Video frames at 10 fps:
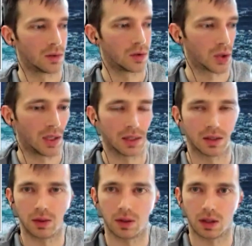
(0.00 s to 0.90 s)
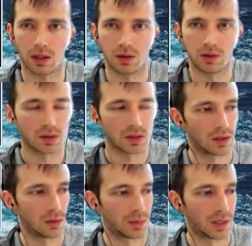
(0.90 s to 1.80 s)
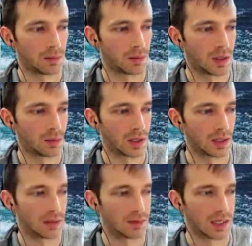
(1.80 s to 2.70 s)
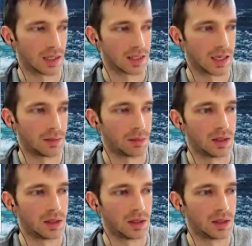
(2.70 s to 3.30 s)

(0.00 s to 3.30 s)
drawing to a close, I hope I'm relatively on time.